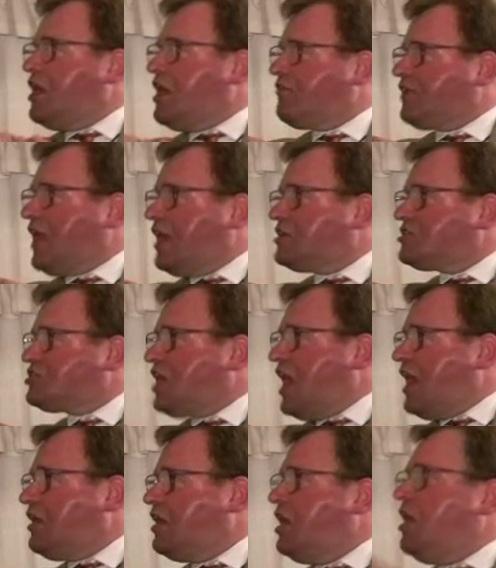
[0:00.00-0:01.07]

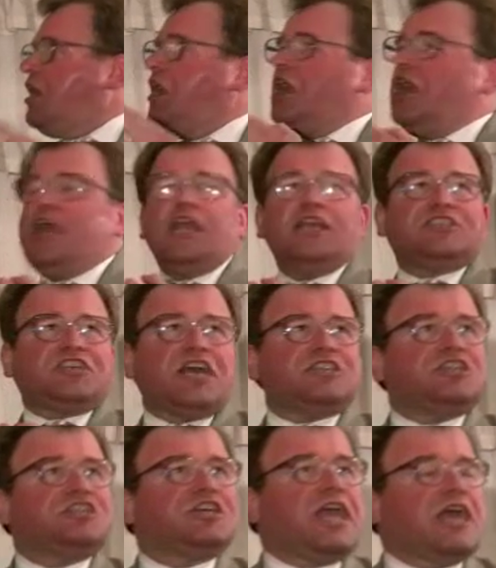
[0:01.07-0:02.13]
Afghanistan. He says
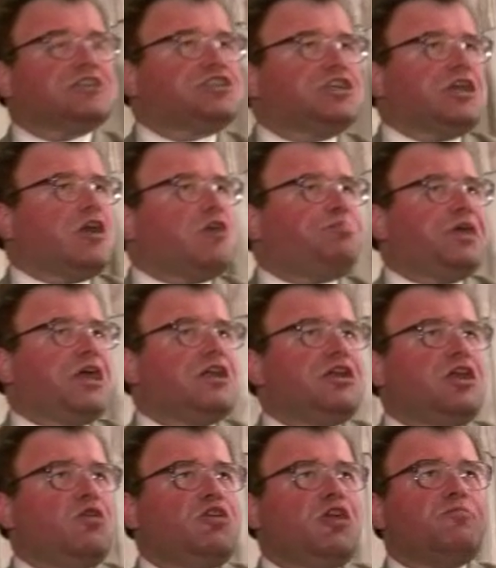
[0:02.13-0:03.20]
he's against the European
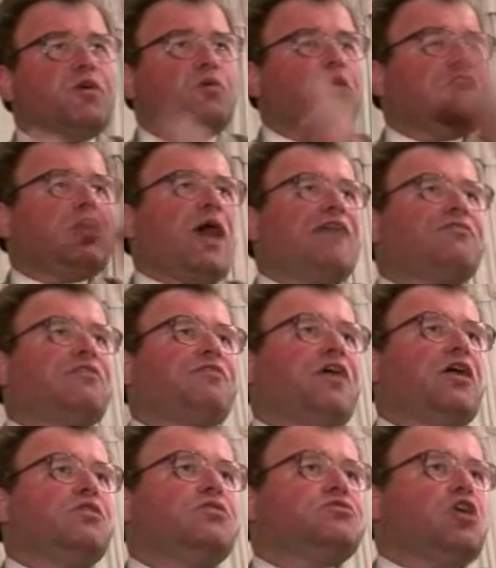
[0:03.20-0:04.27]
Union, but will you have a
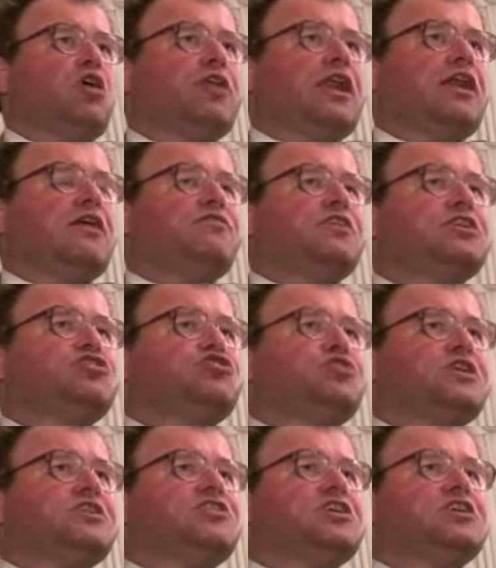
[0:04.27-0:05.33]
vote on any of these
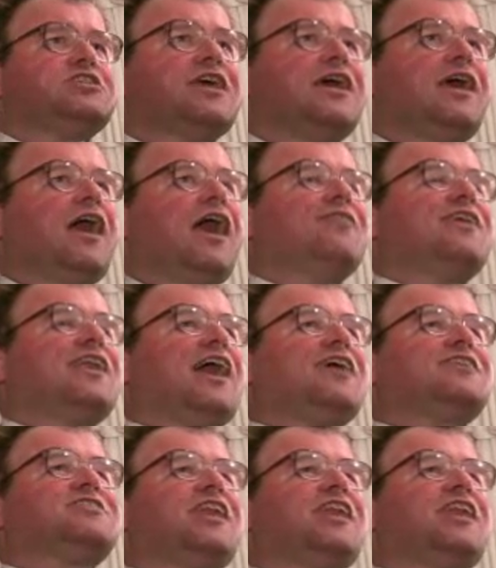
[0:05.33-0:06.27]
treaties? At the last